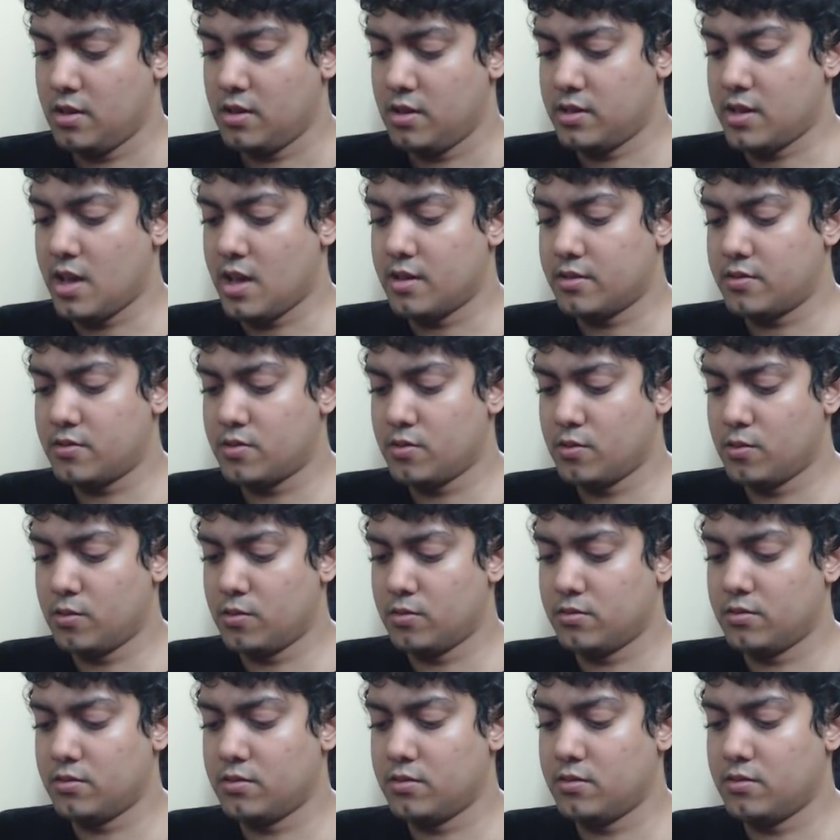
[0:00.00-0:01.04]
Yeah, so
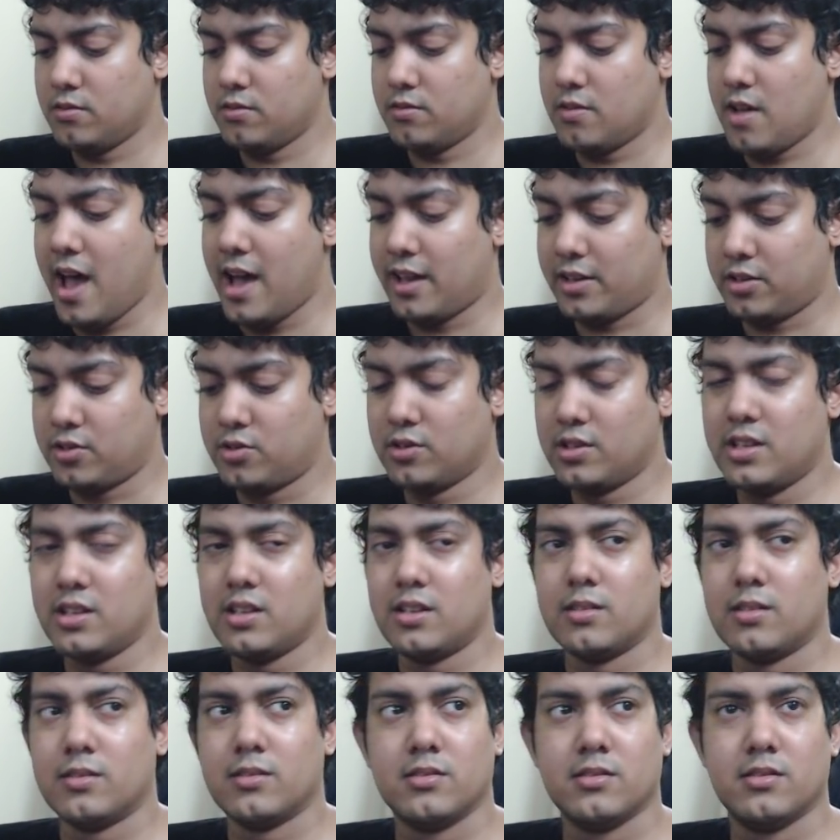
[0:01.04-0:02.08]

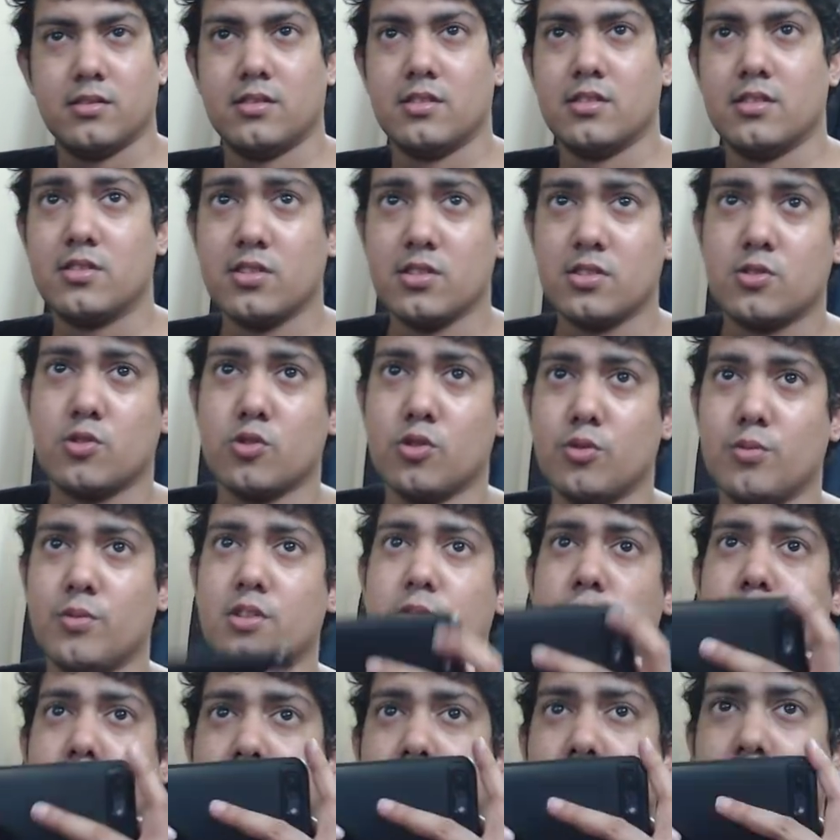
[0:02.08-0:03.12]
actually, this is so
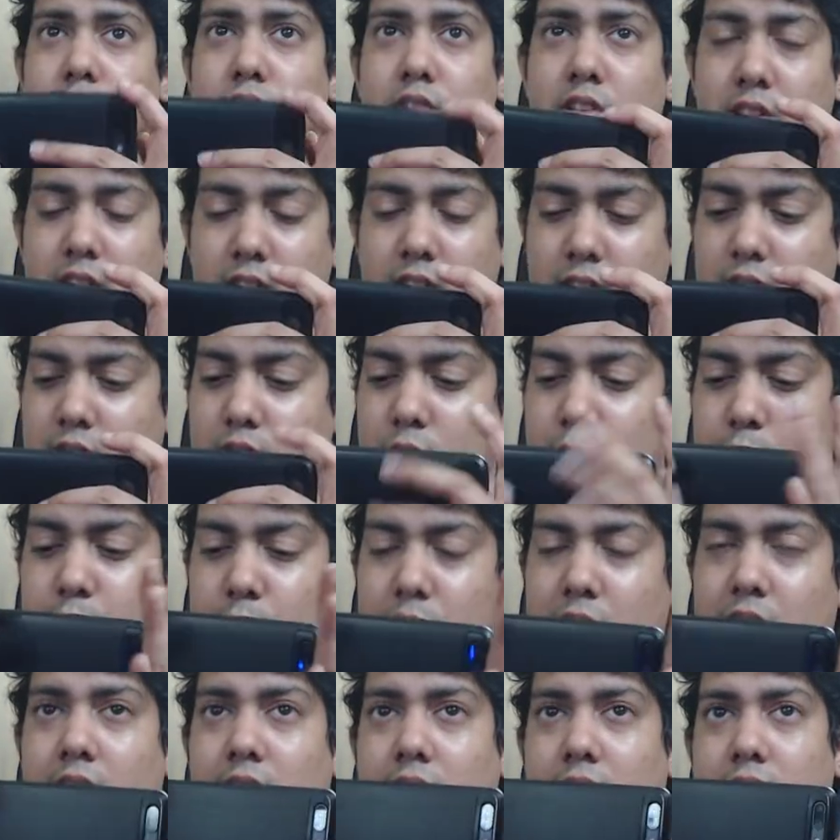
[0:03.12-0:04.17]
much more convenient to
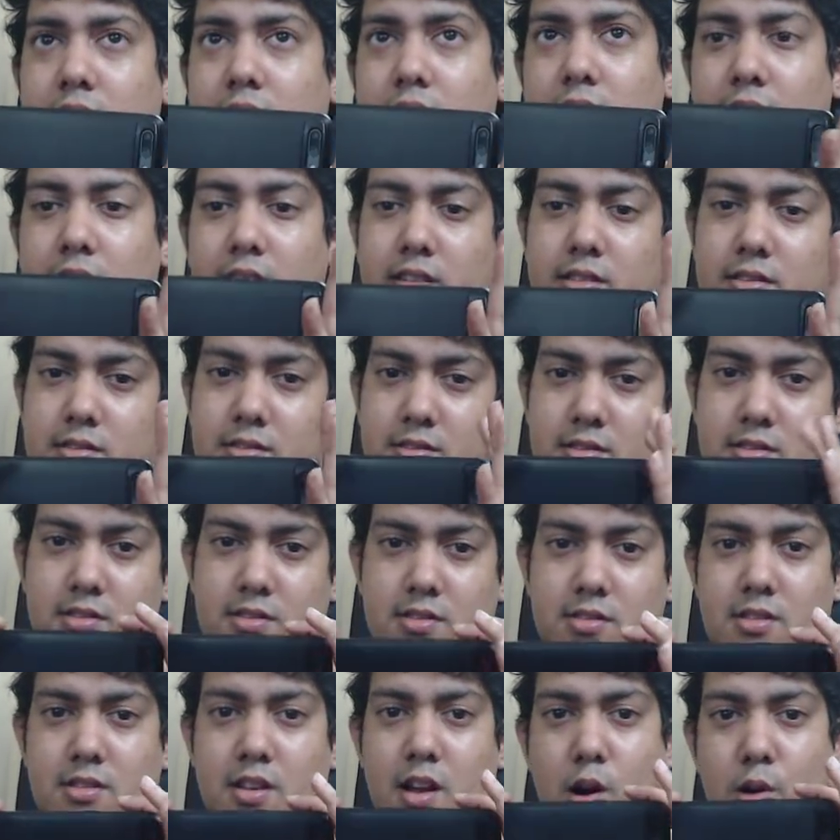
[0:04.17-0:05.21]
play. Like, this
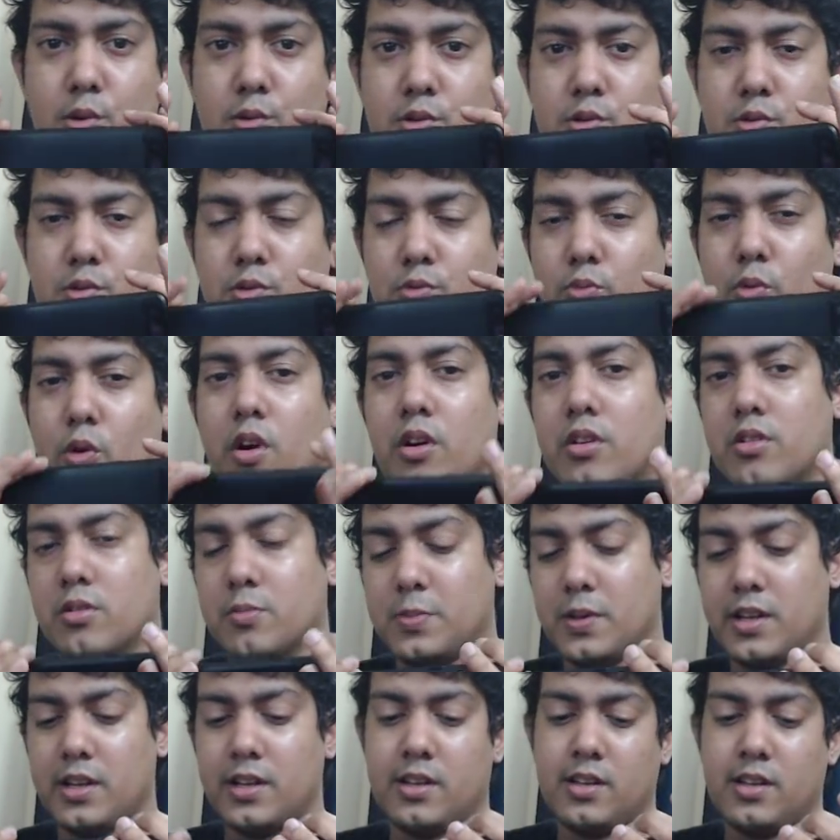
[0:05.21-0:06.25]
is how you'd want to
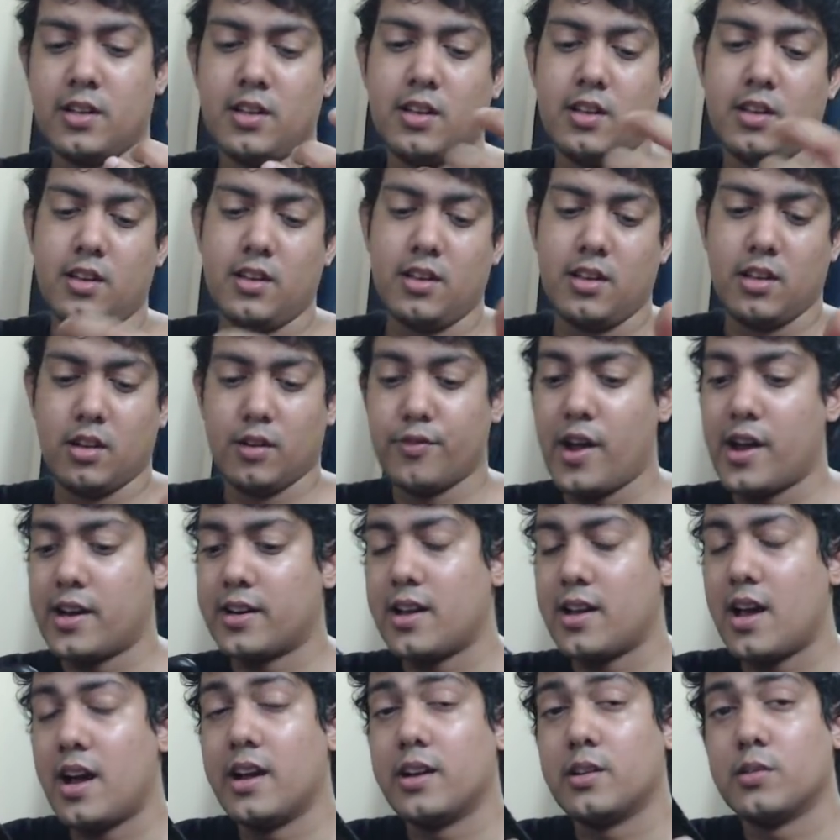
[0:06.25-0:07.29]
play. In fact,
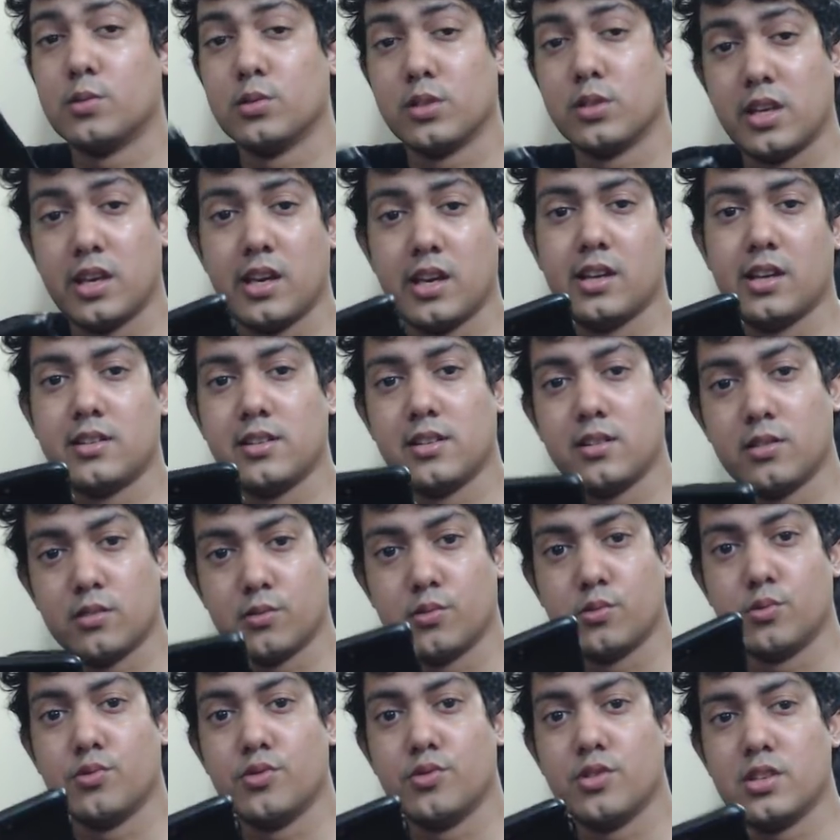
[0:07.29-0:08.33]
I told K18 to
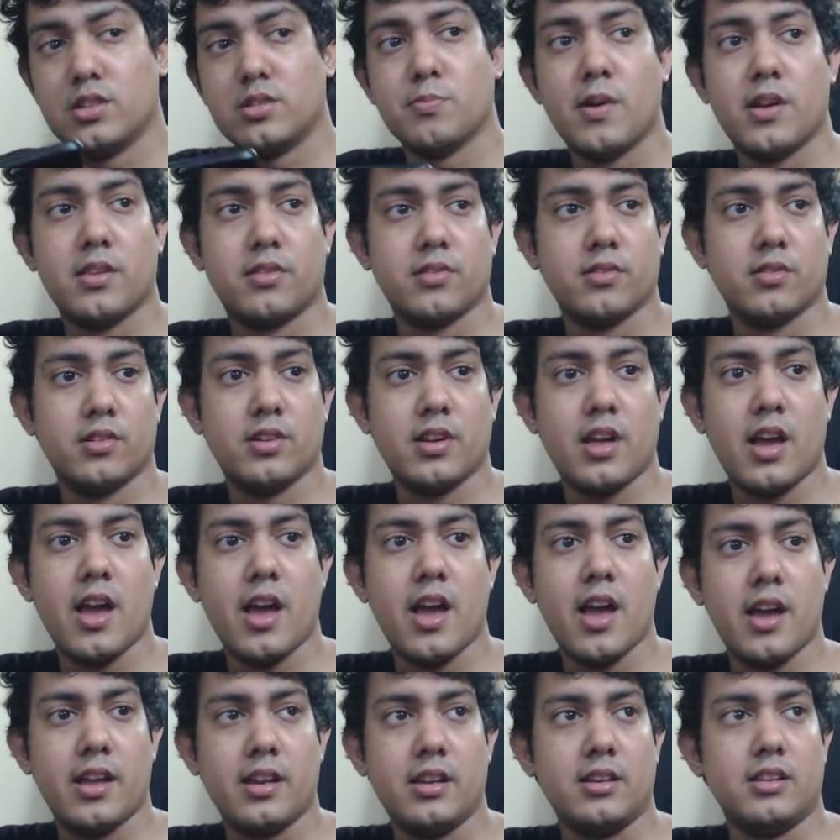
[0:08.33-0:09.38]
do this method,
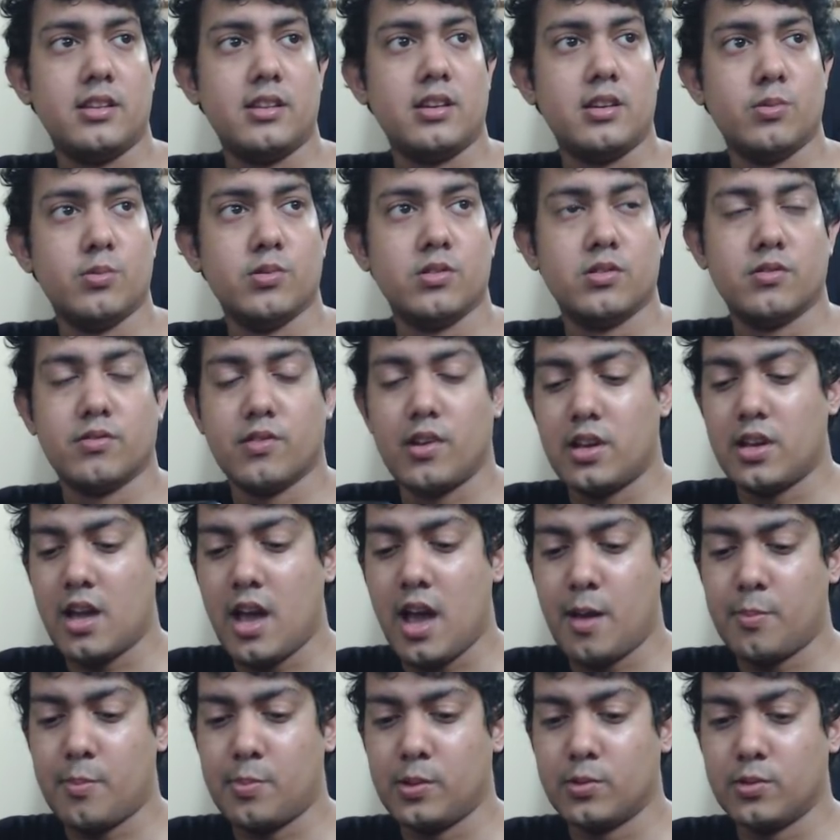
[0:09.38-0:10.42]
and he was very
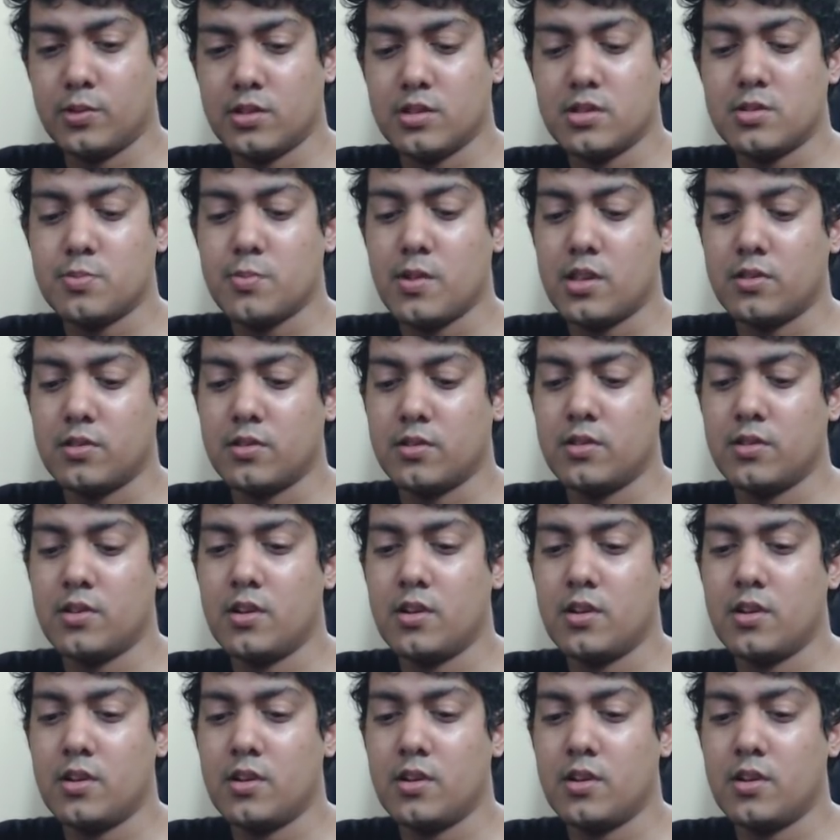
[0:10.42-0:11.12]
happy with this method.